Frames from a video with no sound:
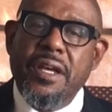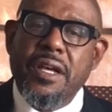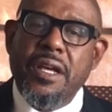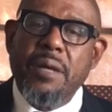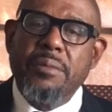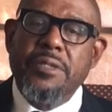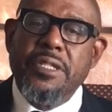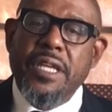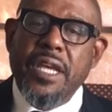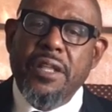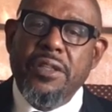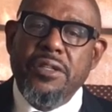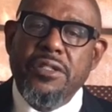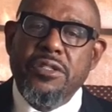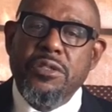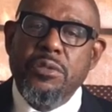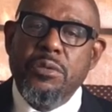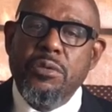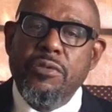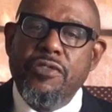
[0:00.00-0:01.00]
come together
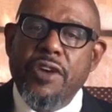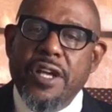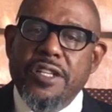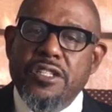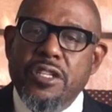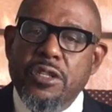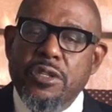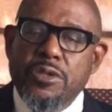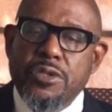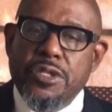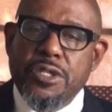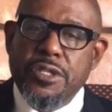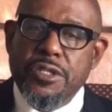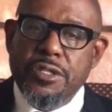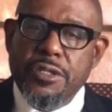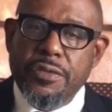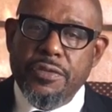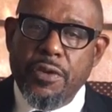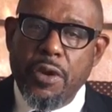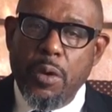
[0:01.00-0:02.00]
to find
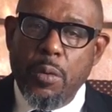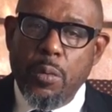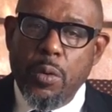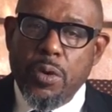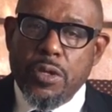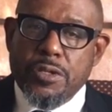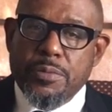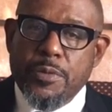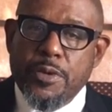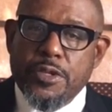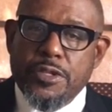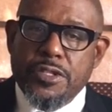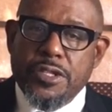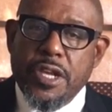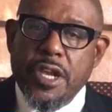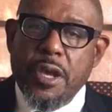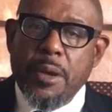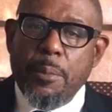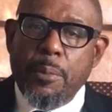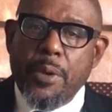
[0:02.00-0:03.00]
solutions for our world's most
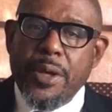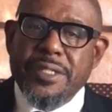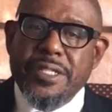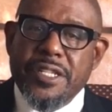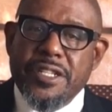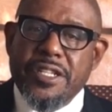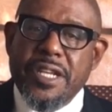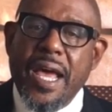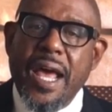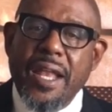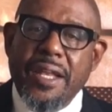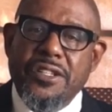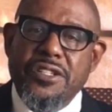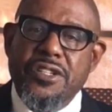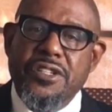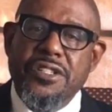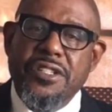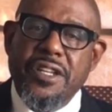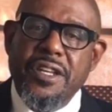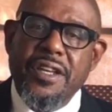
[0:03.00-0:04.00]
pressing
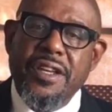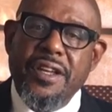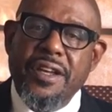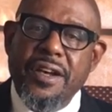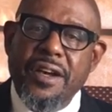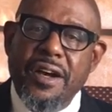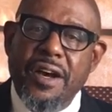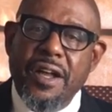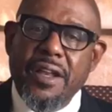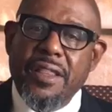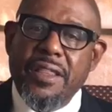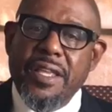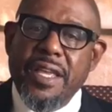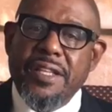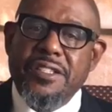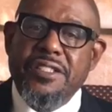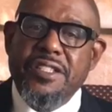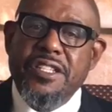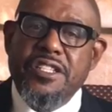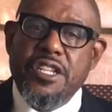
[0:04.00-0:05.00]
challenges under the
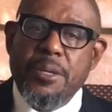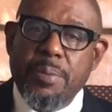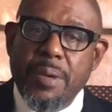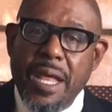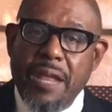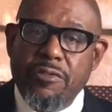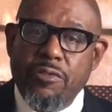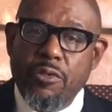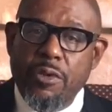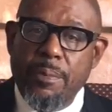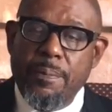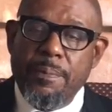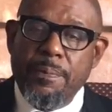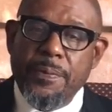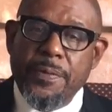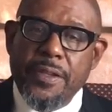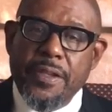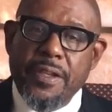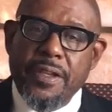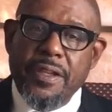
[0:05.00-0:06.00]
SDG platform.
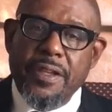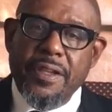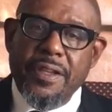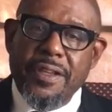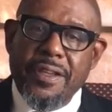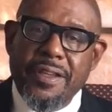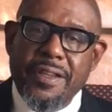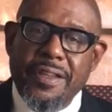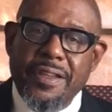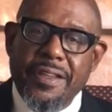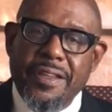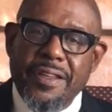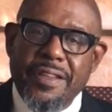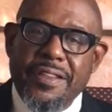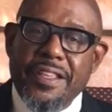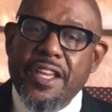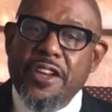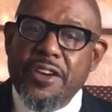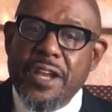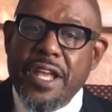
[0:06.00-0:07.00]

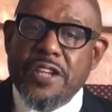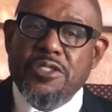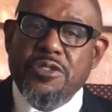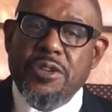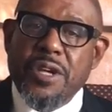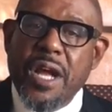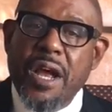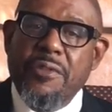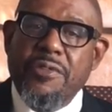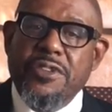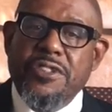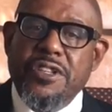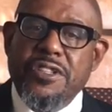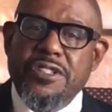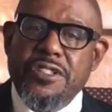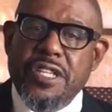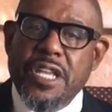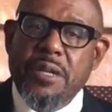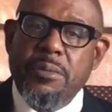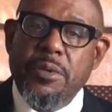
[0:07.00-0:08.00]
The International Conference on
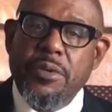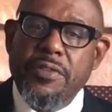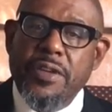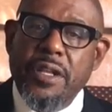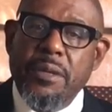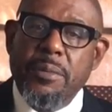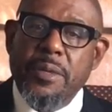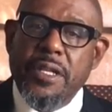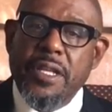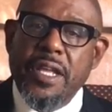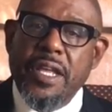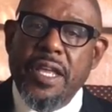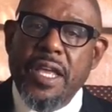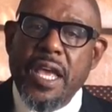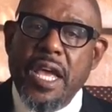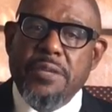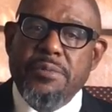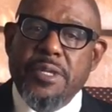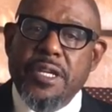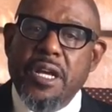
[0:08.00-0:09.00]
Sustainable Development
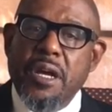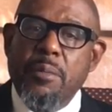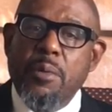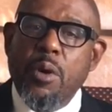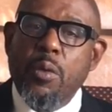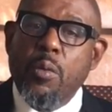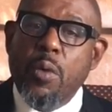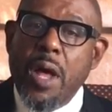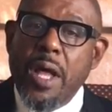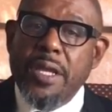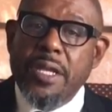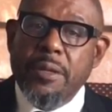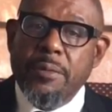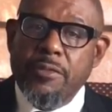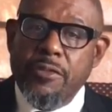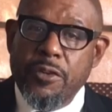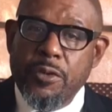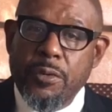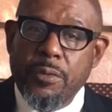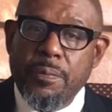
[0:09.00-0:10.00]
has become a
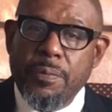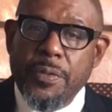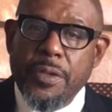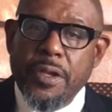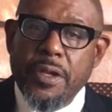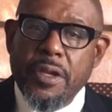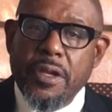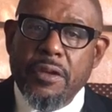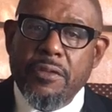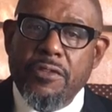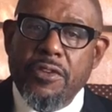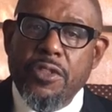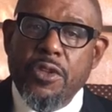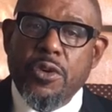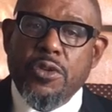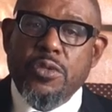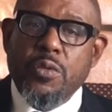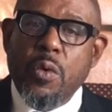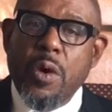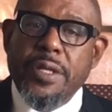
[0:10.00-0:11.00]
rendezvous for
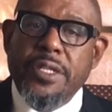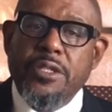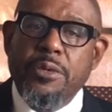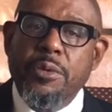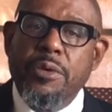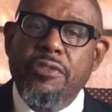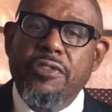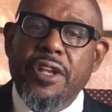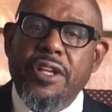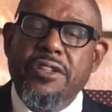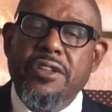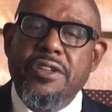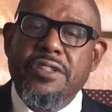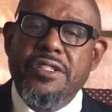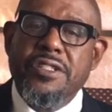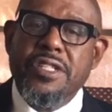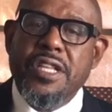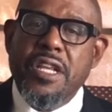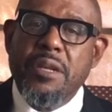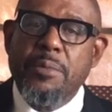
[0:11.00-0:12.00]
those wanting to reflect on
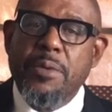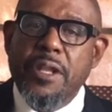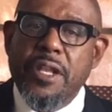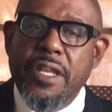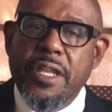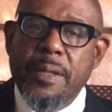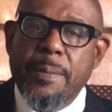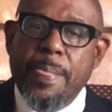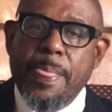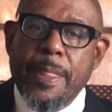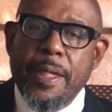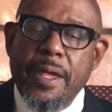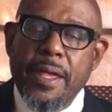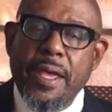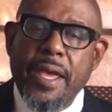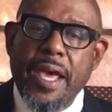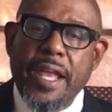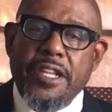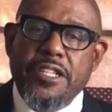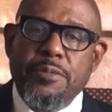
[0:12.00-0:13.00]
sustainability
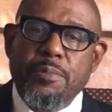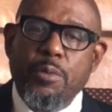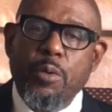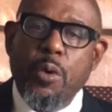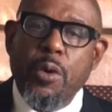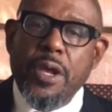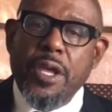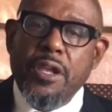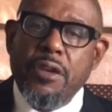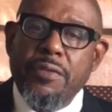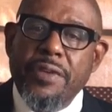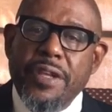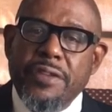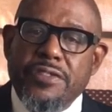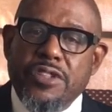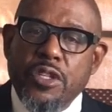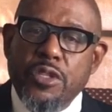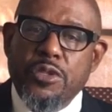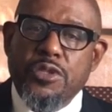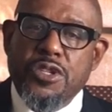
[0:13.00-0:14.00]
and explore innovative
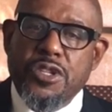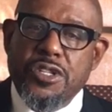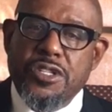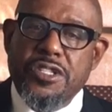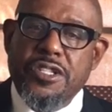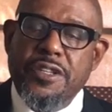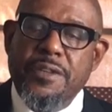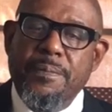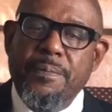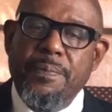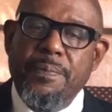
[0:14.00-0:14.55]
solutions.